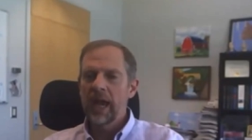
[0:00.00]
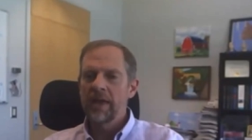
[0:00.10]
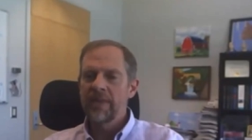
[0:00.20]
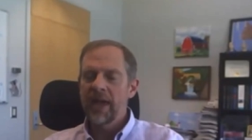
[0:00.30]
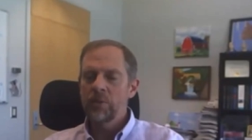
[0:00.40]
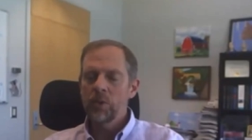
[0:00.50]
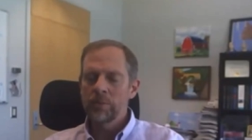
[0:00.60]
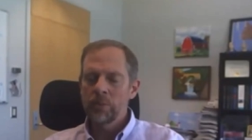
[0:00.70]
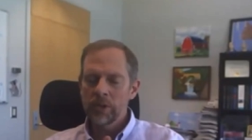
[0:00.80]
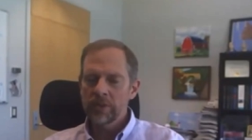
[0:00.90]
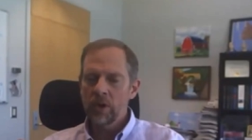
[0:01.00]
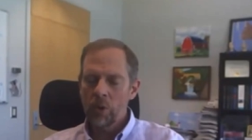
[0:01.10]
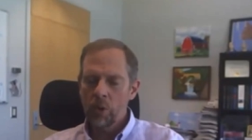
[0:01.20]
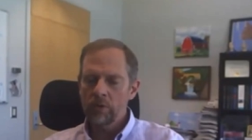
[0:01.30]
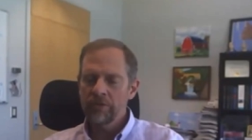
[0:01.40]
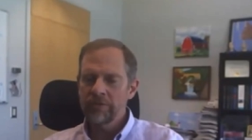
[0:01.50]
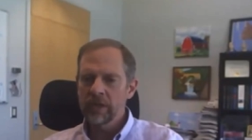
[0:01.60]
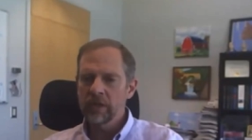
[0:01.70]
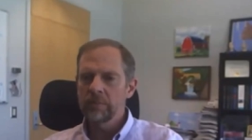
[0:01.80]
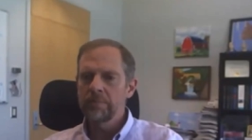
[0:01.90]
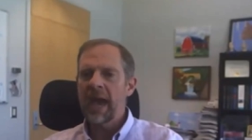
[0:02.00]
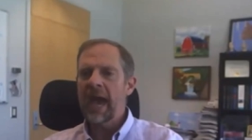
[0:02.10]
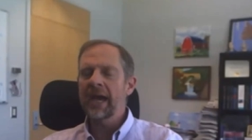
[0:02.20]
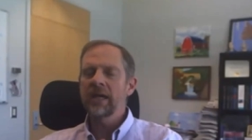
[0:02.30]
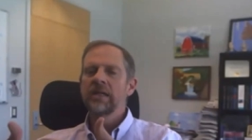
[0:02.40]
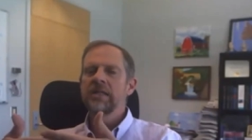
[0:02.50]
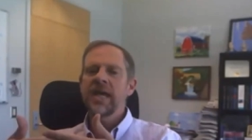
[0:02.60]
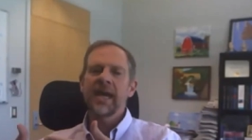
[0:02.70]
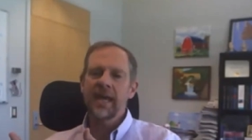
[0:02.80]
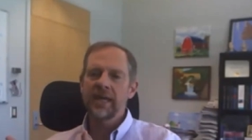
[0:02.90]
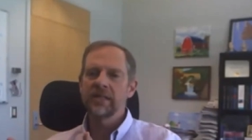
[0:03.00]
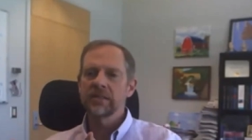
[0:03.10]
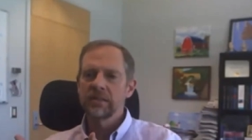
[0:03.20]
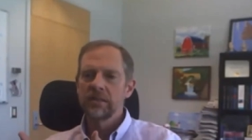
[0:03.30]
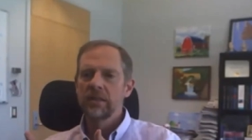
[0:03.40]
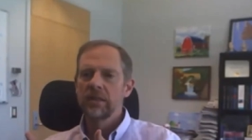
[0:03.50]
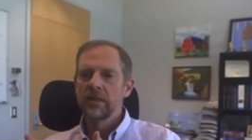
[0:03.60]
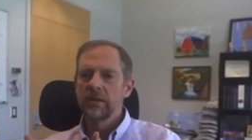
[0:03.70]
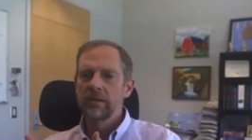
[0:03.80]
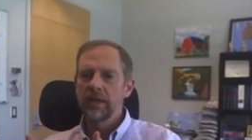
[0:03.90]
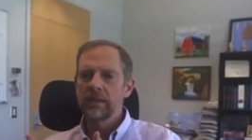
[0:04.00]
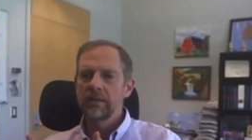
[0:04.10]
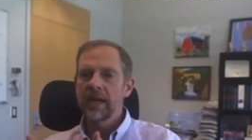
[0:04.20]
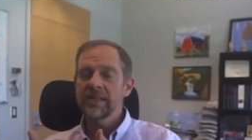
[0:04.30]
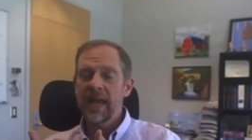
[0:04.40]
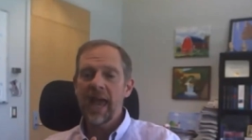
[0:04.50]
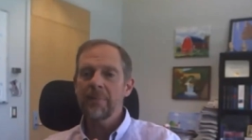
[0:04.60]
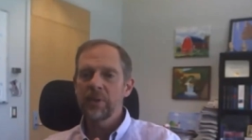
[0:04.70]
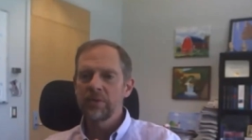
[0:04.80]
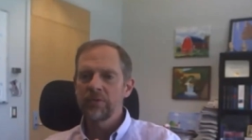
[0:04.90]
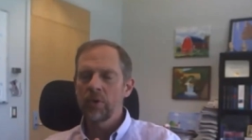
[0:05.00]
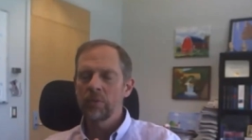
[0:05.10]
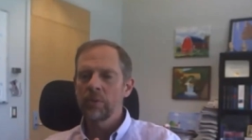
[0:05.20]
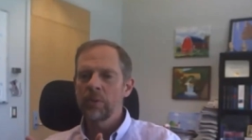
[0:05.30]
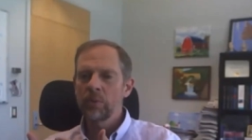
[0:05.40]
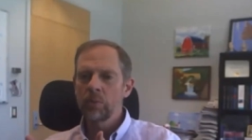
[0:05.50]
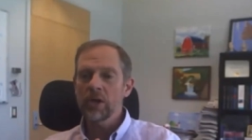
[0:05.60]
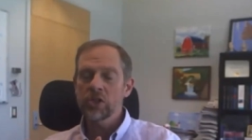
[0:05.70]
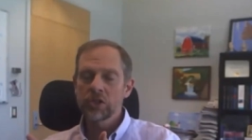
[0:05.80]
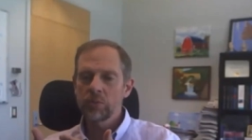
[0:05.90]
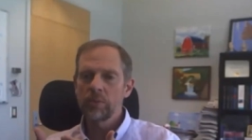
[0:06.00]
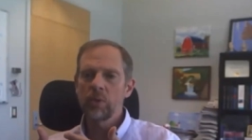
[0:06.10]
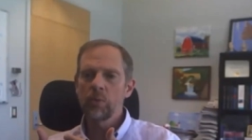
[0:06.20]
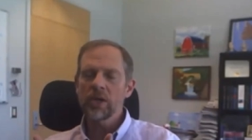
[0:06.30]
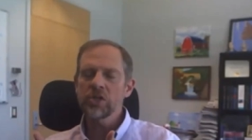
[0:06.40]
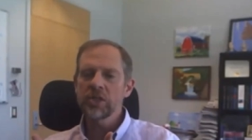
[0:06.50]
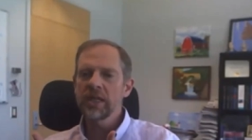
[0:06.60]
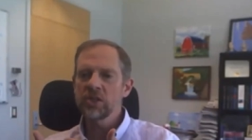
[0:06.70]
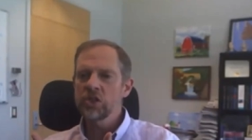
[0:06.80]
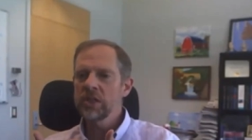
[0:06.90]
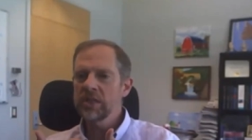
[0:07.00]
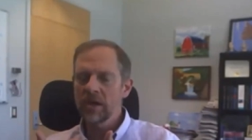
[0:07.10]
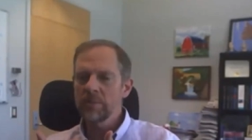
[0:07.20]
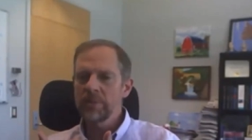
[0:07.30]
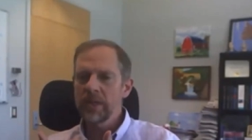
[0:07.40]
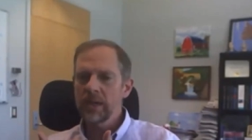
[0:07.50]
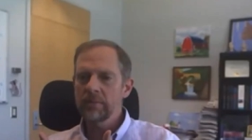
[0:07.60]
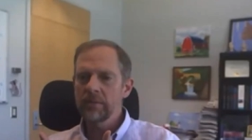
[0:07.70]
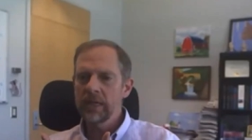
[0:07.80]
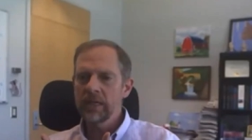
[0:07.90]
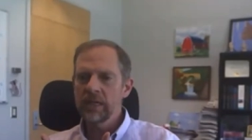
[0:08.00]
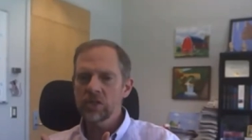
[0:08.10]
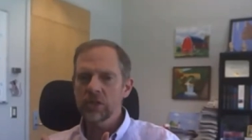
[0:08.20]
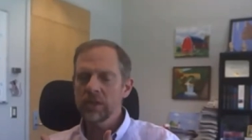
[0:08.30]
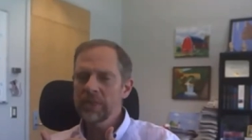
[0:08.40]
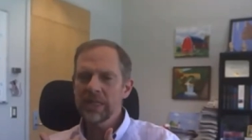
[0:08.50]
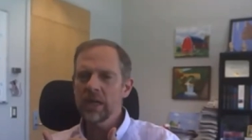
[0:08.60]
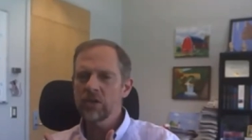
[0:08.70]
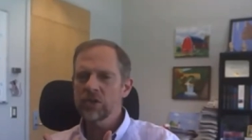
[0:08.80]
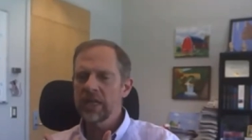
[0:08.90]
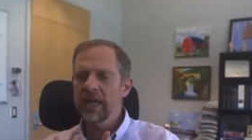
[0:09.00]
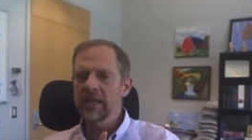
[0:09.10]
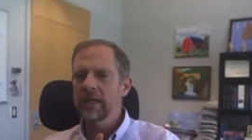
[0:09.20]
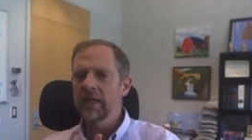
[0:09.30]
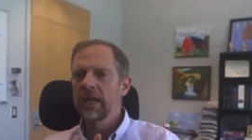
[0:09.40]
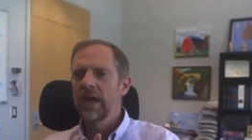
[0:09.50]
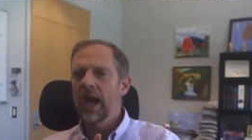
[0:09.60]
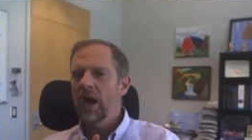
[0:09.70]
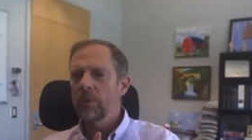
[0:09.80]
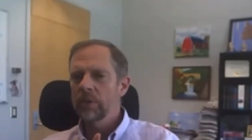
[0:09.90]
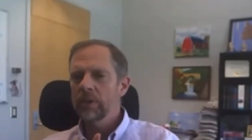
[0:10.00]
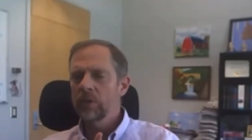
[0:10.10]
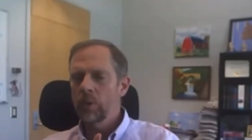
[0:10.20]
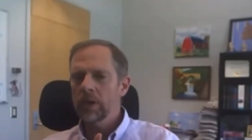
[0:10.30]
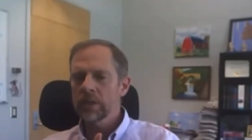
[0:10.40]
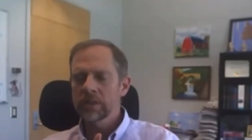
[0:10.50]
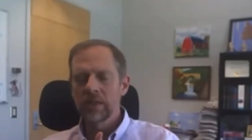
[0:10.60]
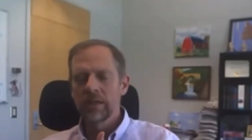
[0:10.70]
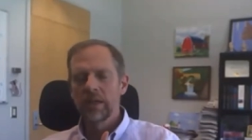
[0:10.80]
and then would put the whole field back decades. Right? That has happened before where we rushed, when we rushed to get gene therapy in initially, we didn't understand how it really worked.